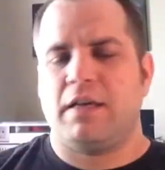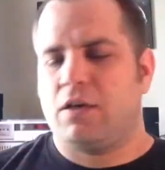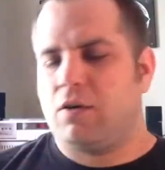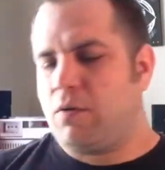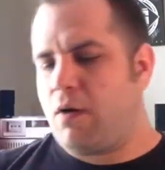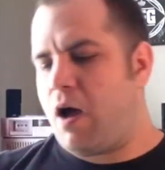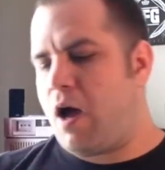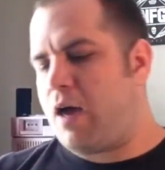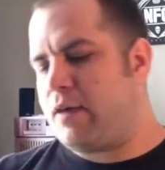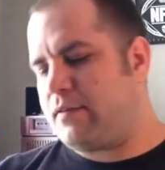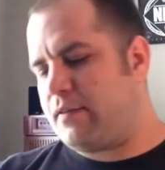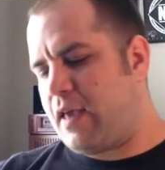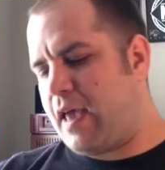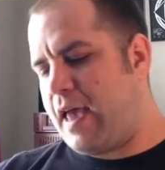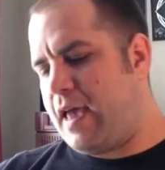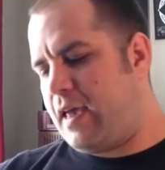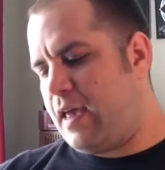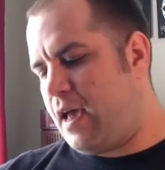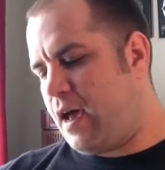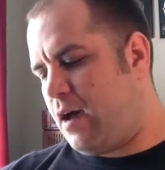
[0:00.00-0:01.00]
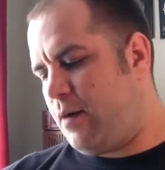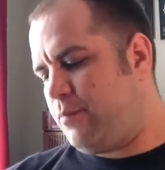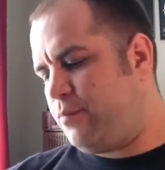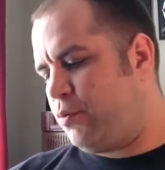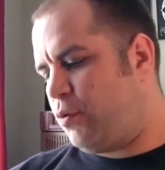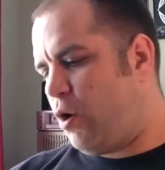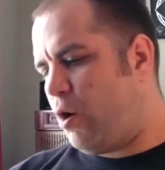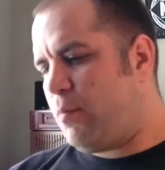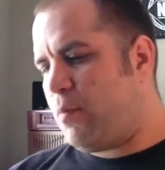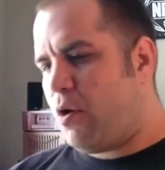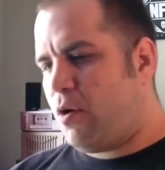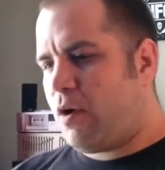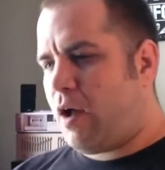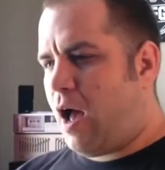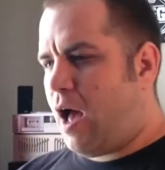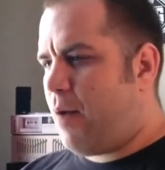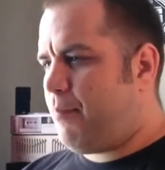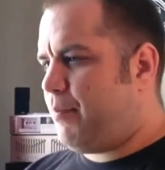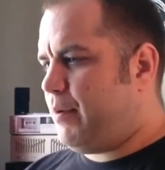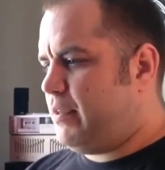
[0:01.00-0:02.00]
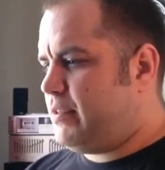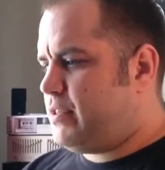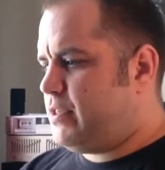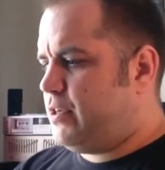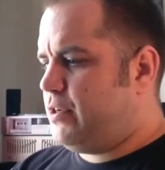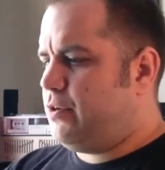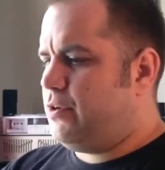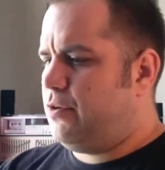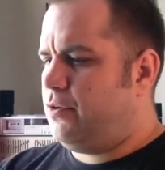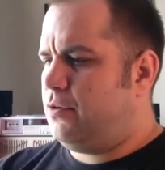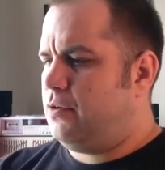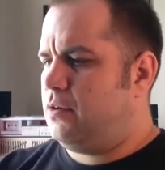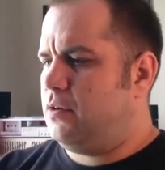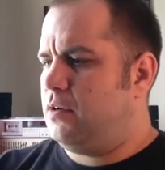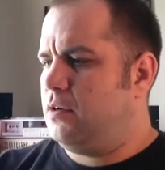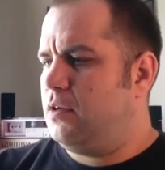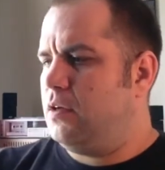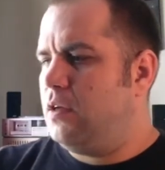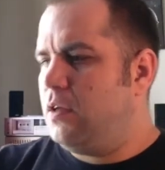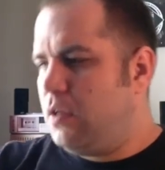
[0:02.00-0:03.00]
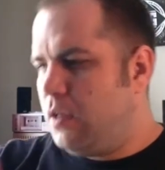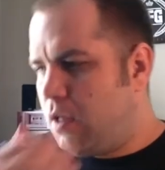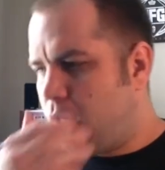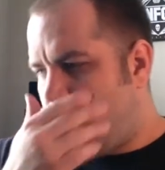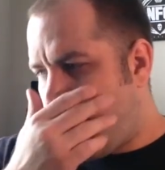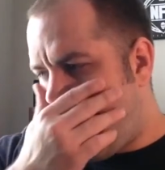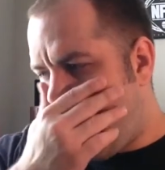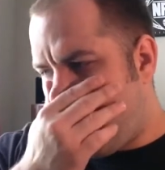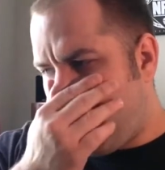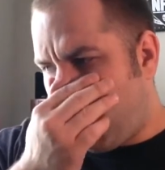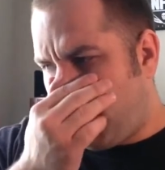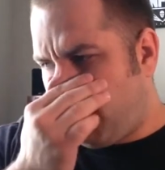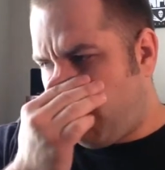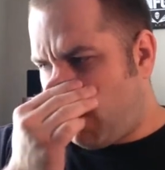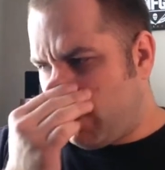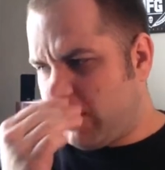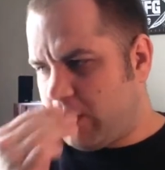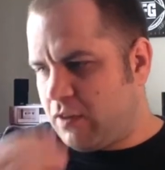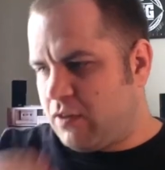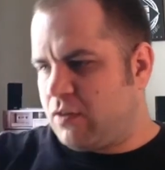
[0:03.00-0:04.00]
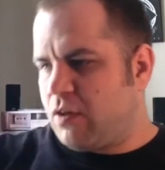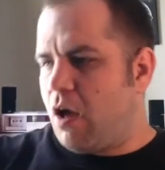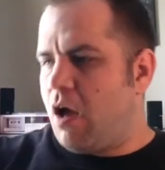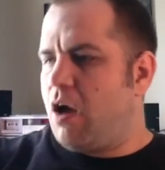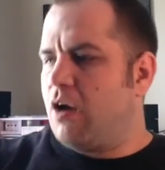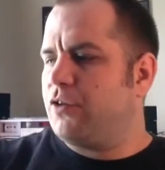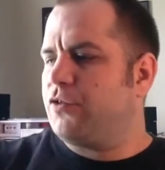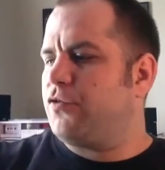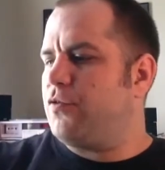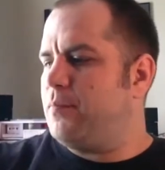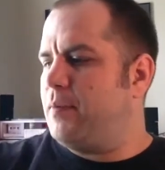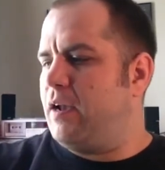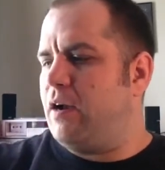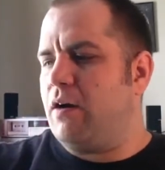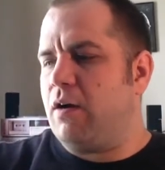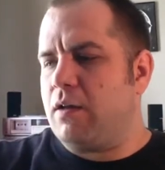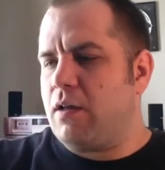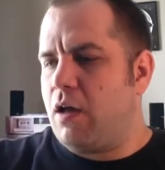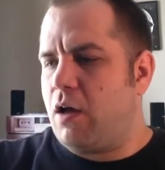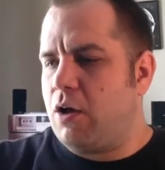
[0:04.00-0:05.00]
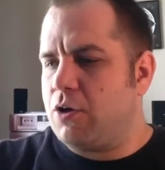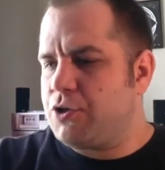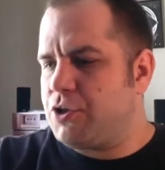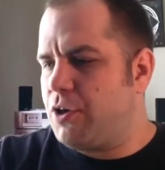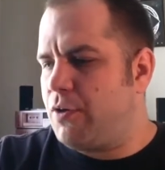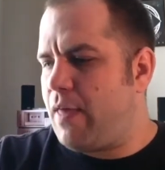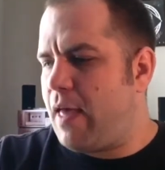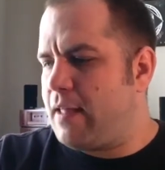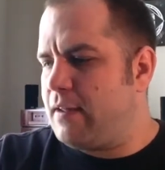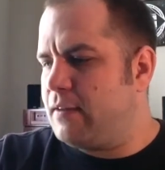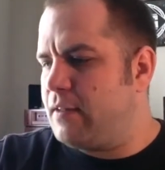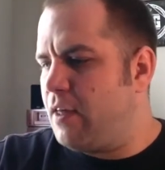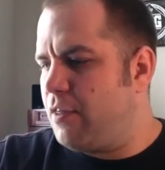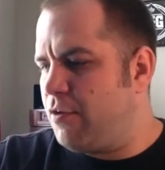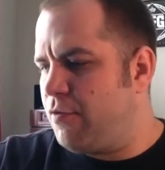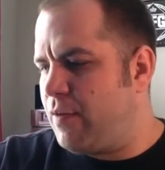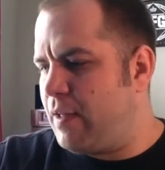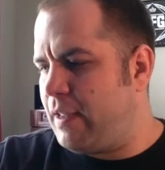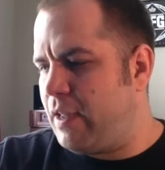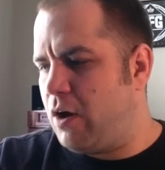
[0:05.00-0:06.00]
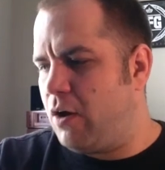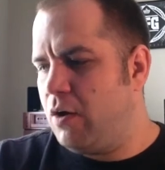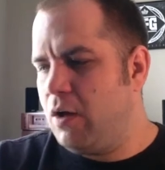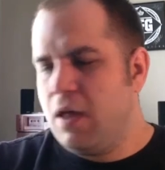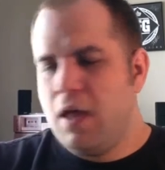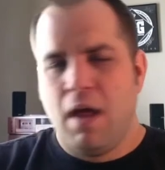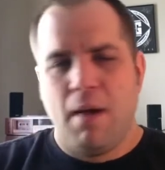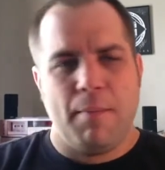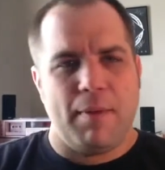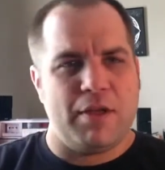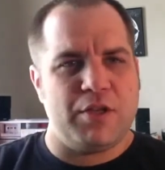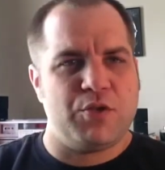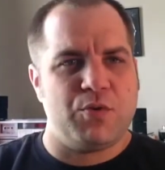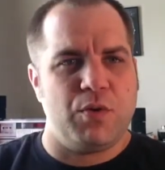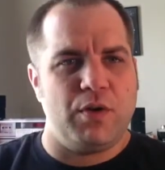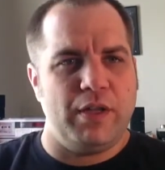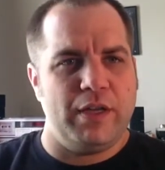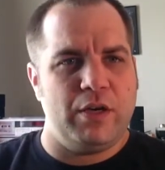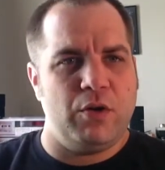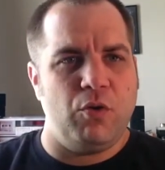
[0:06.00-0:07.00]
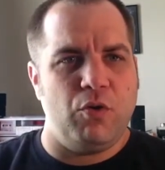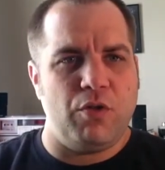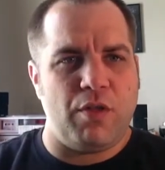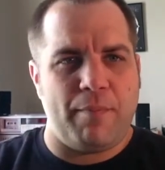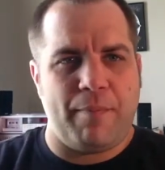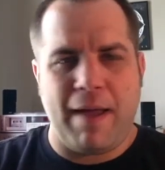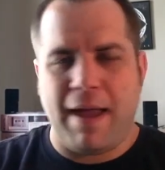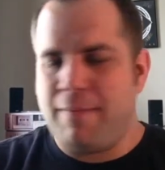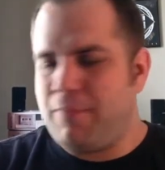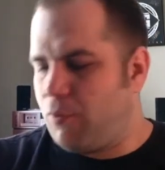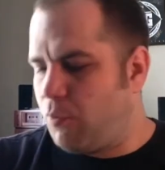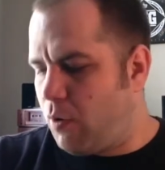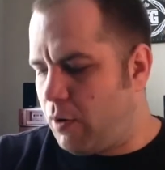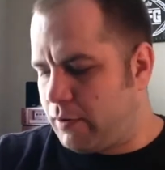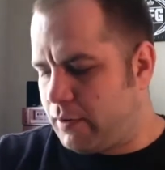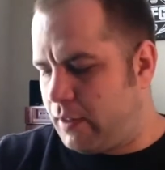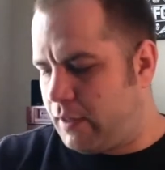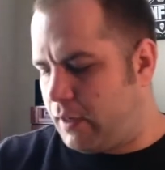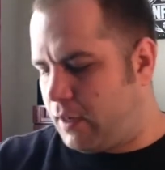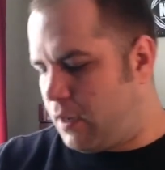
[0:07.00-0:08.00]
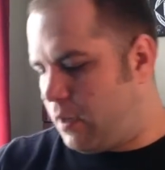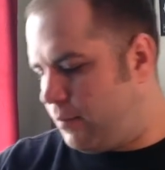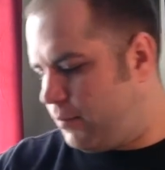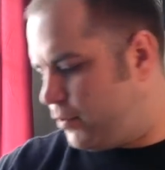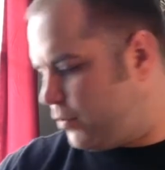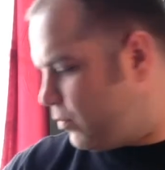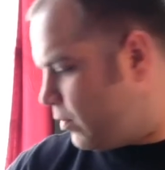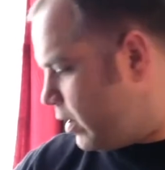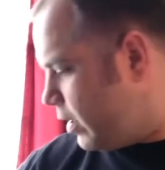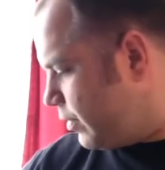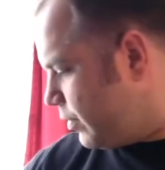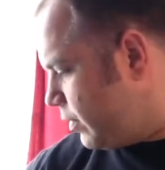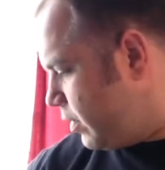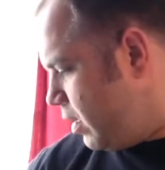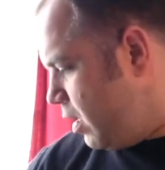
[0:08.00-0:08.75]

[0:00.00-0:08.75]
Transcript: across a uh, promo copy too uh, of one of the songs from here, and I'll show that in another video. But it's really cool the paperwork that it comes with.